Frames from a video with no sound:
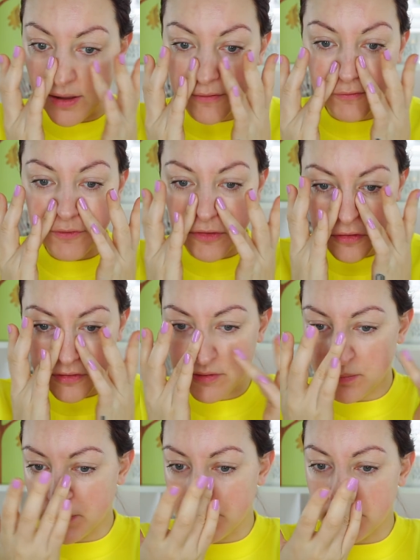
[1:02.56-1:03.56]
I've
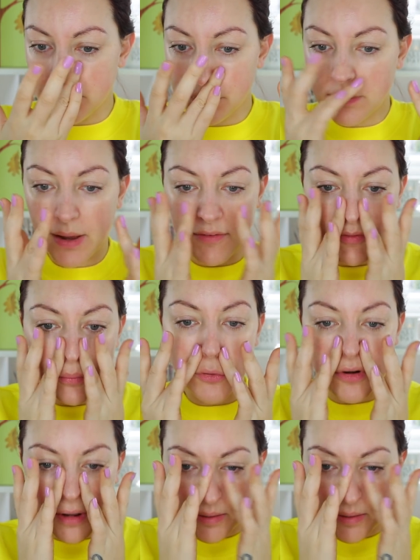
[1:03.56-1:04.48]
just haven't brought